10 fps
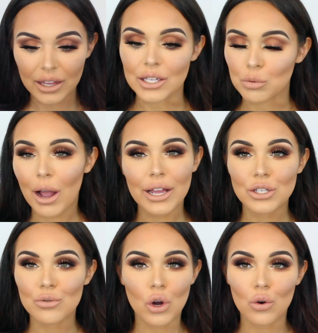It's way
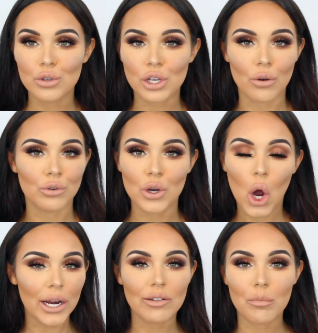too cool tone. You
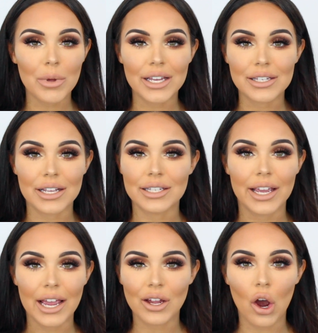can't even mix it
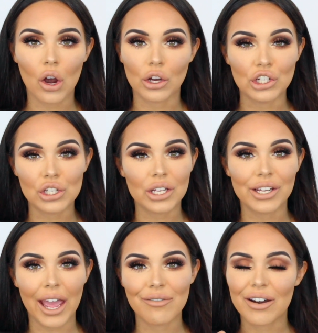to get darker. You're just
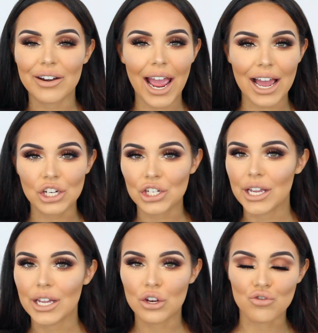going to get a very
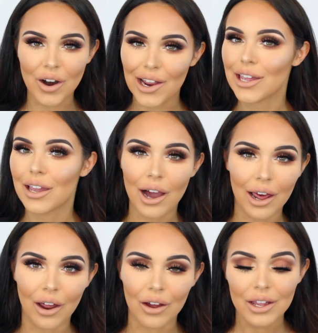ashy grey
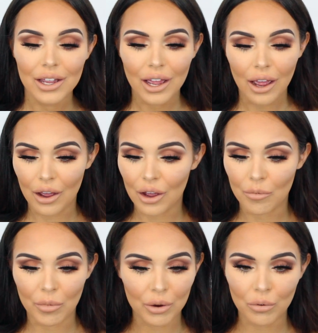colour,
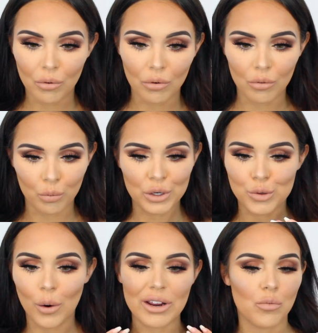
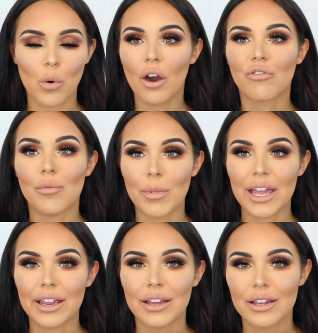which won't even work for
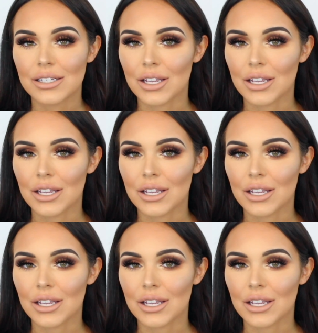me.